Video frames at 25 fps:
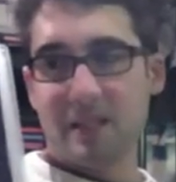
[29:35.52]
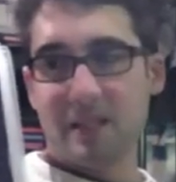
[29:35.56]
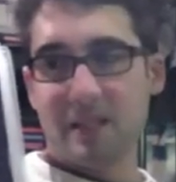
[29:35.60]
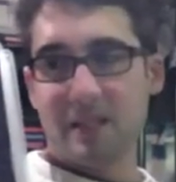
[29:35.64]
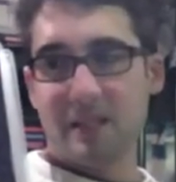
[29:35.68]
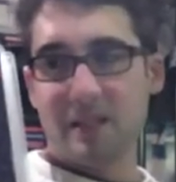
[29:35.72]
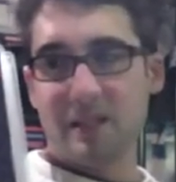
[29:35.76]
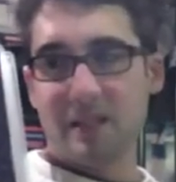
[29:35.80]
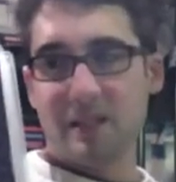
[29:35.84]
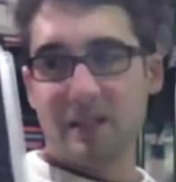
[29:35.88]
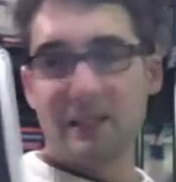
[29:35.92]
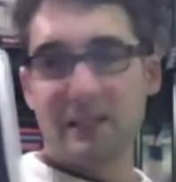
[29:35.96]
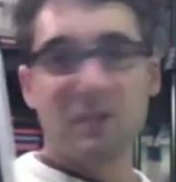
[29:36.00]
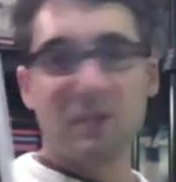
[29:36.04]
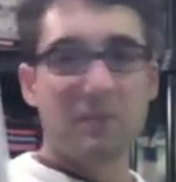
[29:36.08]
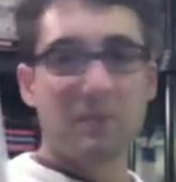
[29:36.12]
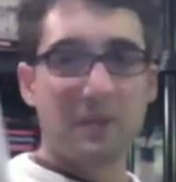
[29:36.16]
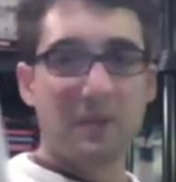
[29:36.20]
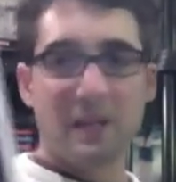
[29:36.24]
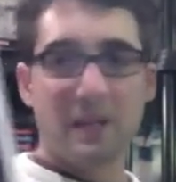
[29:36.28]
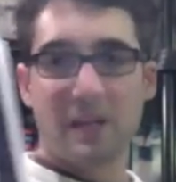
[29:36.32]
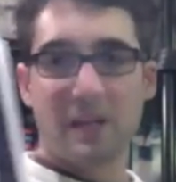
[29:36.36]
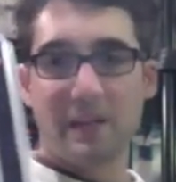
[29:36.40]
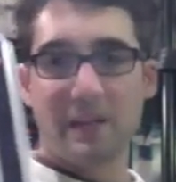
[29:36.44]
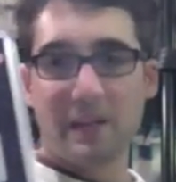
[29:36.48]
Single player,
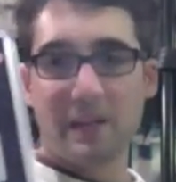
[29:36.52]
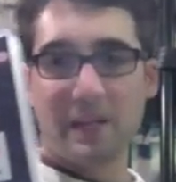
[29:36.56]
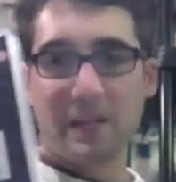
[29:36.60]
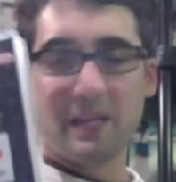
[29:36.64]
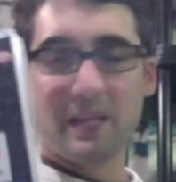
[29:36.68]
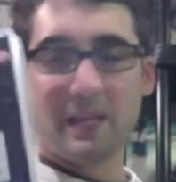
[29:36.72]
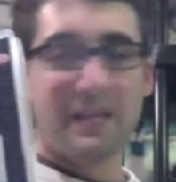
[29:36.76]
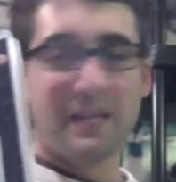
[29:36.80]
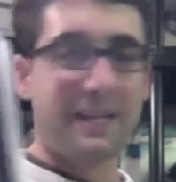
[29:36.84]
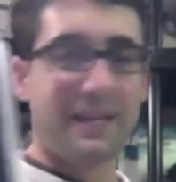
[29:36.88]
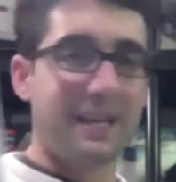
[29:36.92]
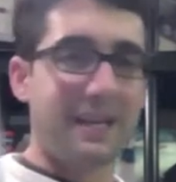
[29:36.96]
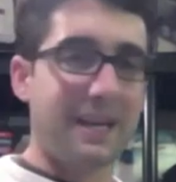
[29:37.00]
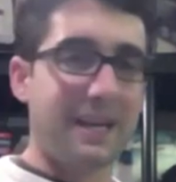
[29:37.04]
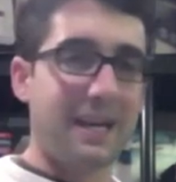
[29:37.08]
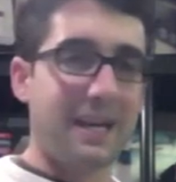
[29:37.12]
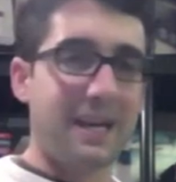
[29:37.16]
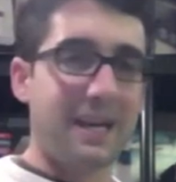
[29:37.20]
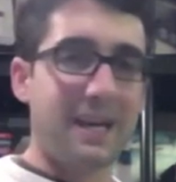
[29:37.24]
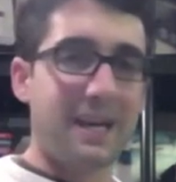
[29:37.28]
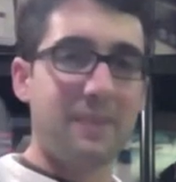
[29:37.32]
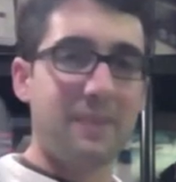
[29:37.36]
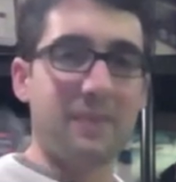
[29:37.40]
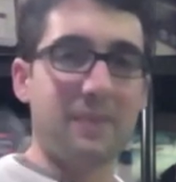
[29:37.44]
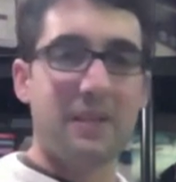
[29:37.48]
I think,
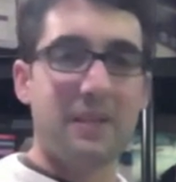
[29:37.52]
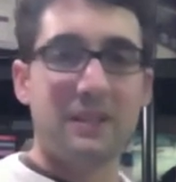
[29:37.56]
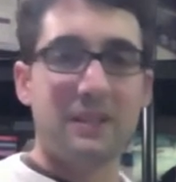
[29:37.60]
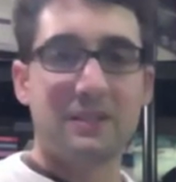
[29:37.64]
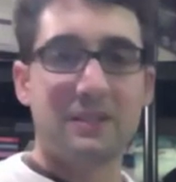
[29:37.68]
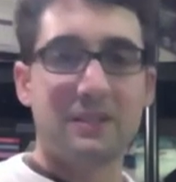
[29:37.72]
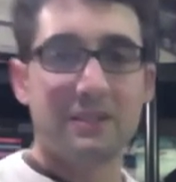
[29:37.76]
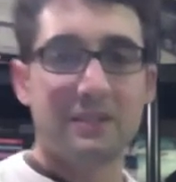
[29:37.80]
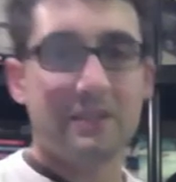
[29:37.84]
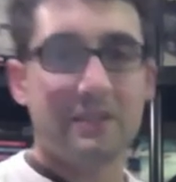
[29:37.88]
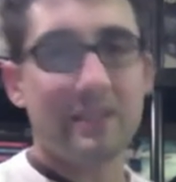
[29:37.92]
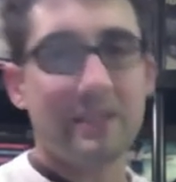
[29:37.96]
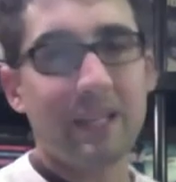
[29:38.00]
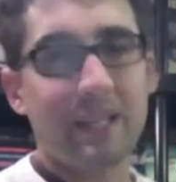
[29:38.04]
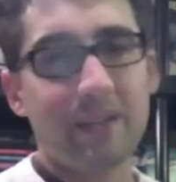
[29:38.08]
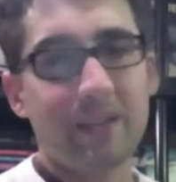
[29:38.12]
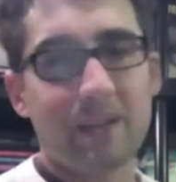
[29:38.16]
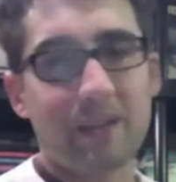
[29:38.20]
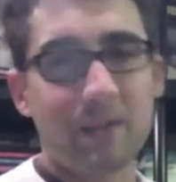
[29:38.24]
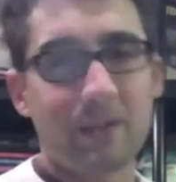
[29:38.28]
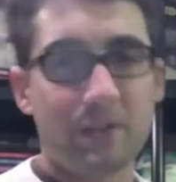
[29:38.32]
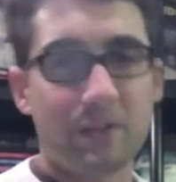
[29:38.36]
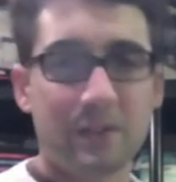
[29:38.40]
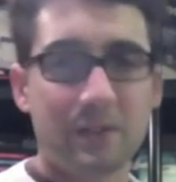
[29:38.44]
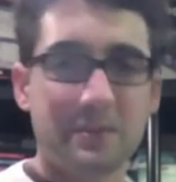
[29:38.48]
but it's set around
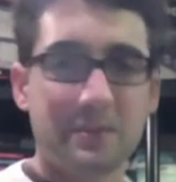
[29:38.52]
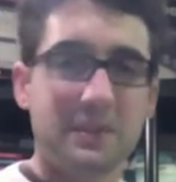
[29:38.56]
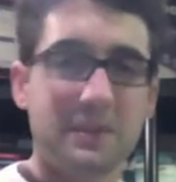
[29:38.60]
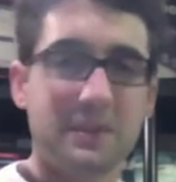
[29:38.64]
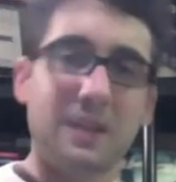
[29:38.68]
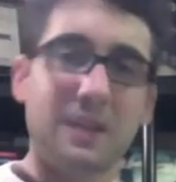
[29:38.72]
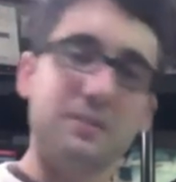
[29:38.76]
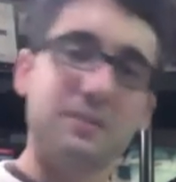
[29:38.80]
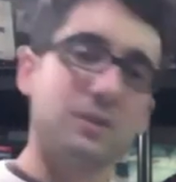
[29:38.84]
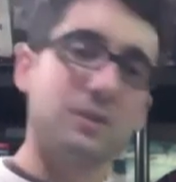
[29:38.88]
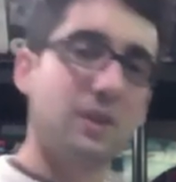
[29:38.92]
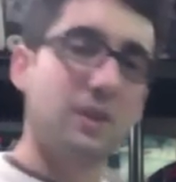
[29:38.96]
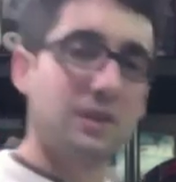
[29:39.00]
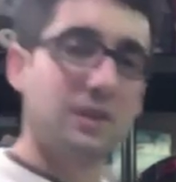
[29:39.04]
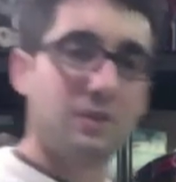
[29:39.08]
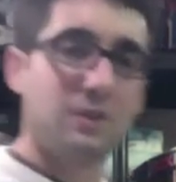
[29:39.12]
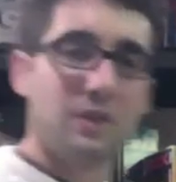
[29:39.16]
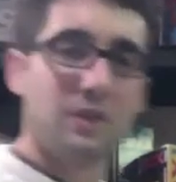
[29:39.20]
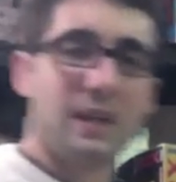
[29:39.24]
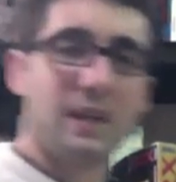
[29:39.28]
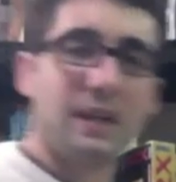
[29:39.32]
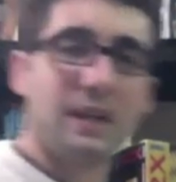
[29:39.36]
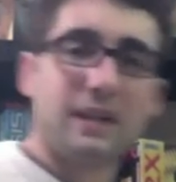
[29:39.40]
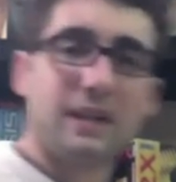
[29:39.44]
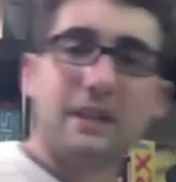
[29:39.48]
Christmas time, so I do like
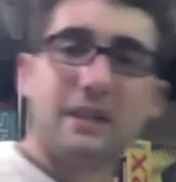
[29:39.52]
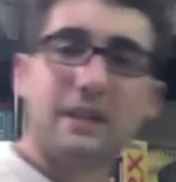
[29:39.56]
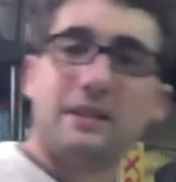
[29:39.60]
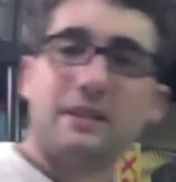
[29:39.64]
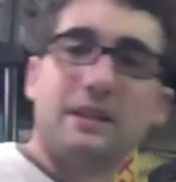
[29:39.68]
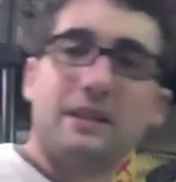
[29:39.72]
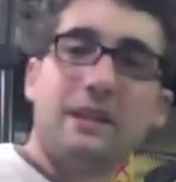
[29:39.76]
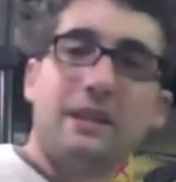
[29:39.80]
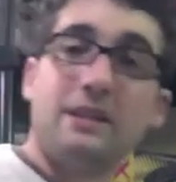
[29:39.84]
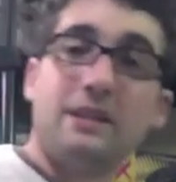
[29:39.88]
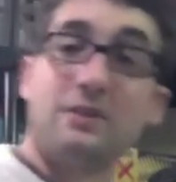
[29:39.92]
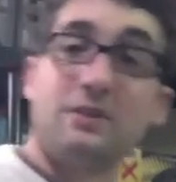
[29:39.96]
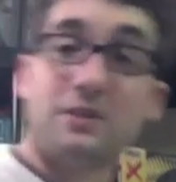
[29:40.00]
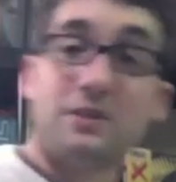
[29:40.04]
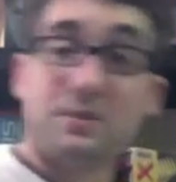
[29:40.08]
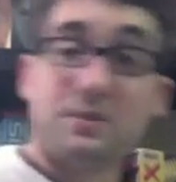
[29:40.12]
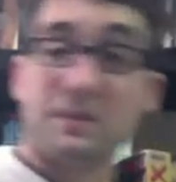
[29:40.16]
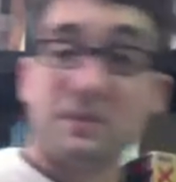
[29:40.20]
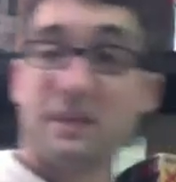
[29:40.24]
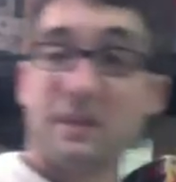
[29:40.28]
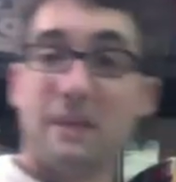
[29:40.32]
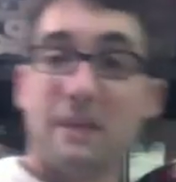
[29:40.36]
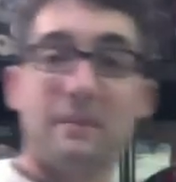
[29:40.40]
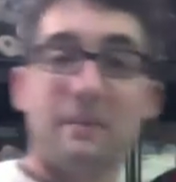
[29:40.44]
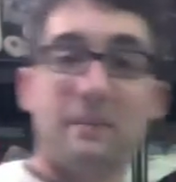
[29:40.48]
it. It is Christmas
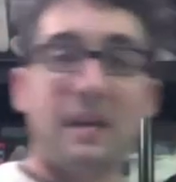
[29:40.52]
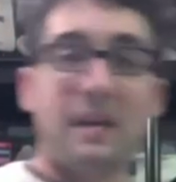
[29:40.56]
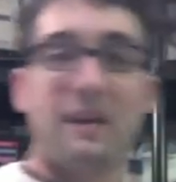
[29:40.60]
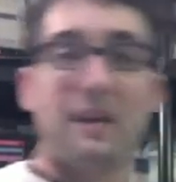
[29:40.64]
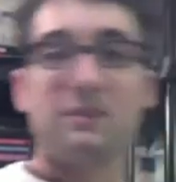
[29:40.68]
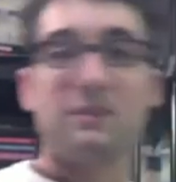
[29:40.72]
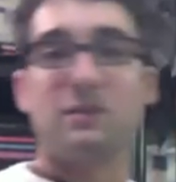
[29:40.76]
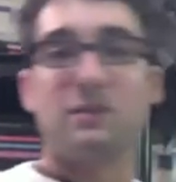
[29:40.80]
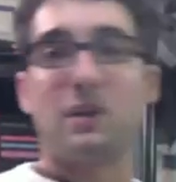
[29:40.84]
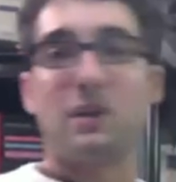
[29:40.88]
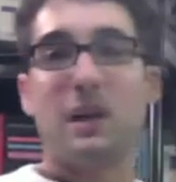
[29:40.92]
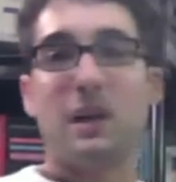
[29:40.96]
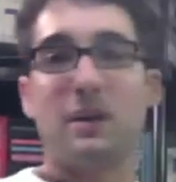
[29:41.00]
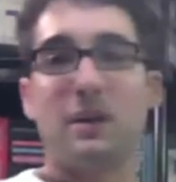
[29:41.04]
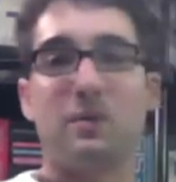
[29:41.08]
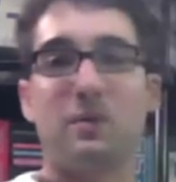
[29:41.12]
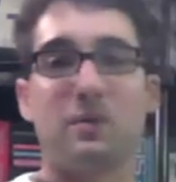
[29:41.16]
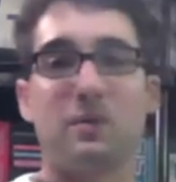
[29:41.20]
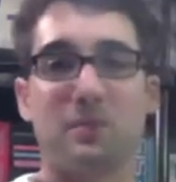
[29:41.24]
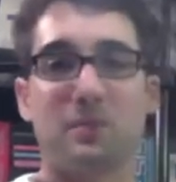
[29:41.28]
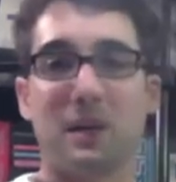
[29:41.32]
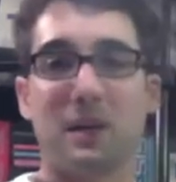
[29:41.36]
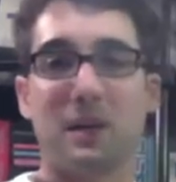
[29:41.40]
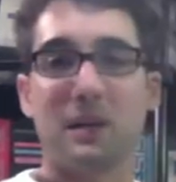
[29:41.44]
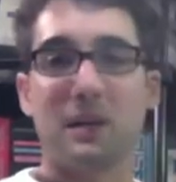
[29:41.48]
time now, so I will
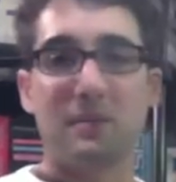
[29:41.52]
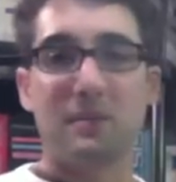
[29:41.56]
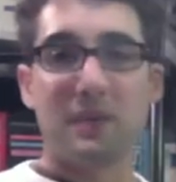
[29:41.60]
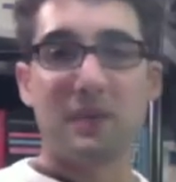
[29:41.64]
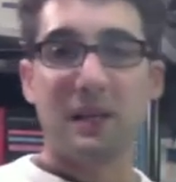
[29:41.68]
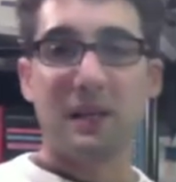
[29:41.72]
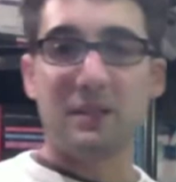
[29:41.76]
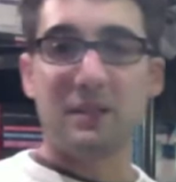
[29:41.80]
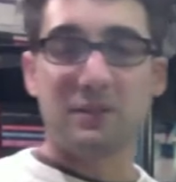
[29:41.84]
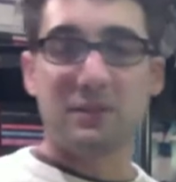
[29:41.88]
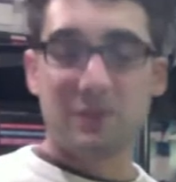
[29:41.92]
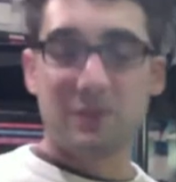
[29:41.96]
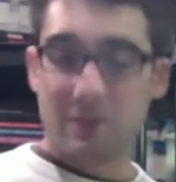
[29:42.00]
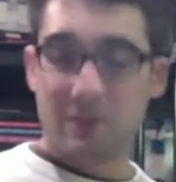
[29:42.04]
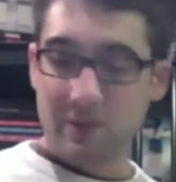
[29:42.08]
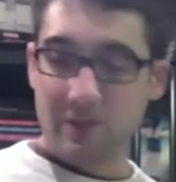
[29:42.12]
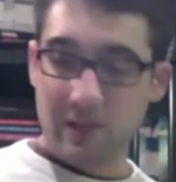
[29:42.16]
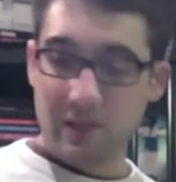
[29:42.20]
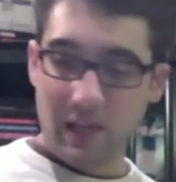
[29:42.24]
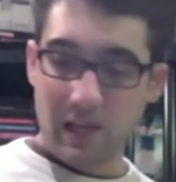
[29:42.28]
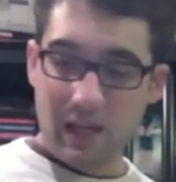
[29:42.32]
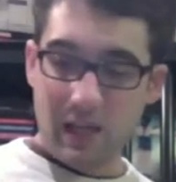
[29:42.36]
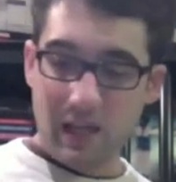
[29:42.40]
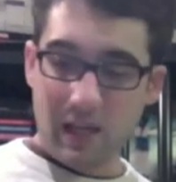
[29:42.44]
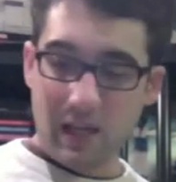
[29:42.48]
probably play it soon.
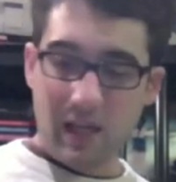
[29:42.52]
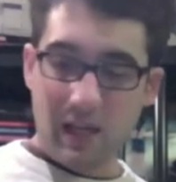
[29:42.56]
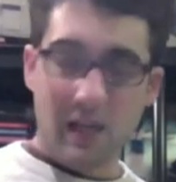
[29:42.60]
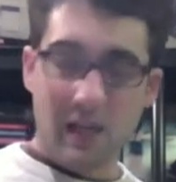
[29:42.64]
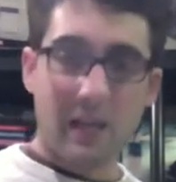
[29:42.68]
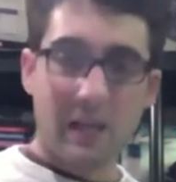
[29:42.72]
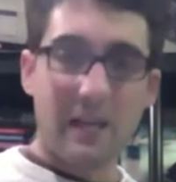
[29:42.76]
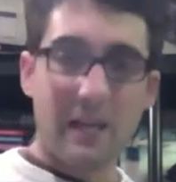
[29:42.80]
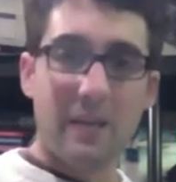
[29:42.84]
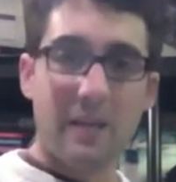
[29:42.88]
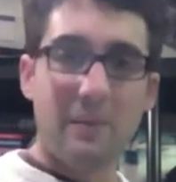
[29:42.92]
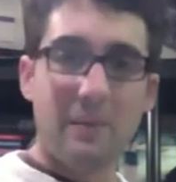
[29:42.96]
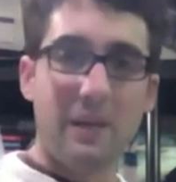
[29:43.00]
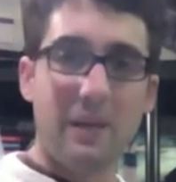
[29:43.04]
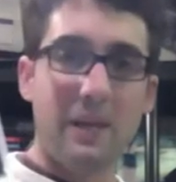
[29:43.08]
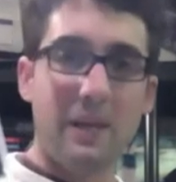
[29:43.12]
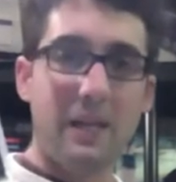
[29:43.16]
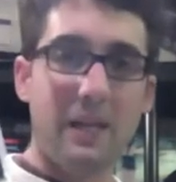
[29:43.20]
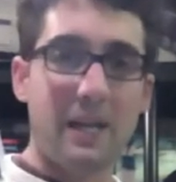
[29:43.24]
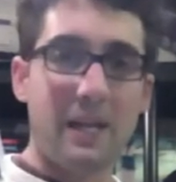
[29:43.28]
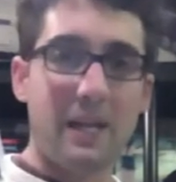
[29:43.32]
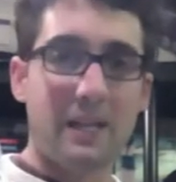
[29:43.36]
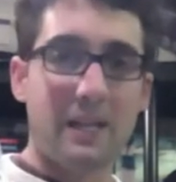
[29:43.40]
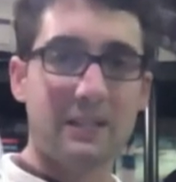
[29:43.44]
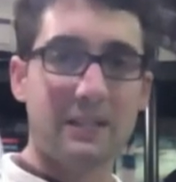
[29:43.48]

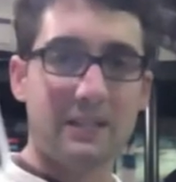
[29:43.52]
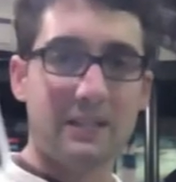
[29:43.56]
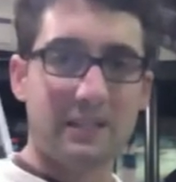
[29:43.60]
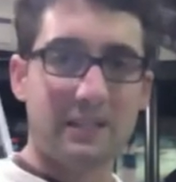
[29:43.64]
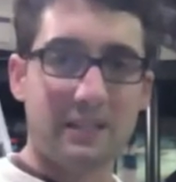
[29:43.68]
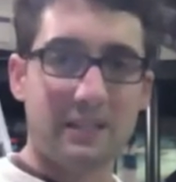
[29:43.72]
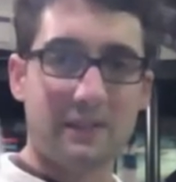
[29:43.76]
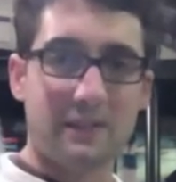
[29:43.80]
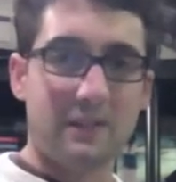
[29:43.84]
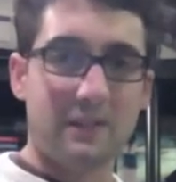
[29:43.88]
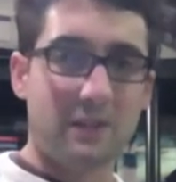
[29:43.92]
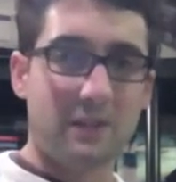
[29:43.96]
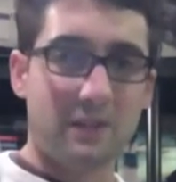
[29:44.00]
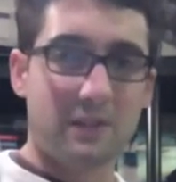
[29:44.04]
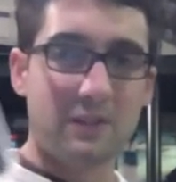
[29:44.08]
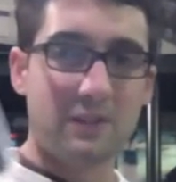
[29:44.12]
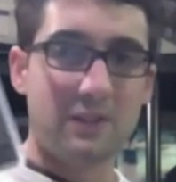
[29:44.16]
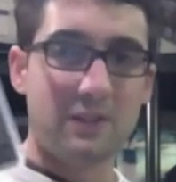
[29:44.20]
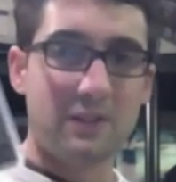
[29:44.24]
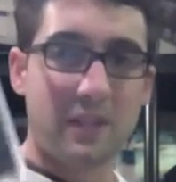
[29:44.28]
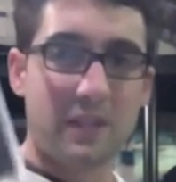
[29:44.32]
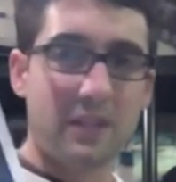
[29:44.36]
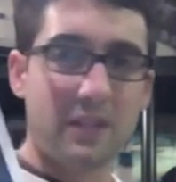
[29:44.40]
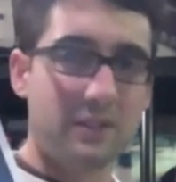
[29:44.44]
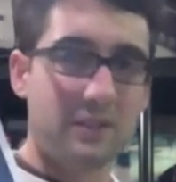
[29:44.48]
Animaniacs is a difficult,
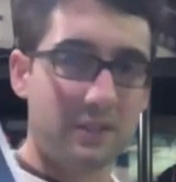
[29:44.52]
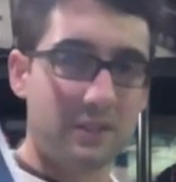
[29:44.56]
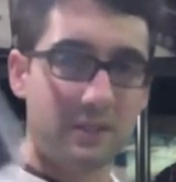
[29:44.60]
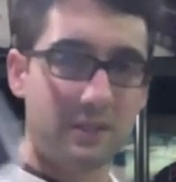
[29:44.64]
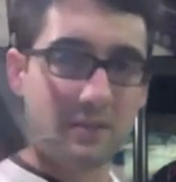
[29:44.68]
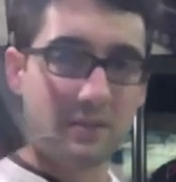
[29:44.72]
challenging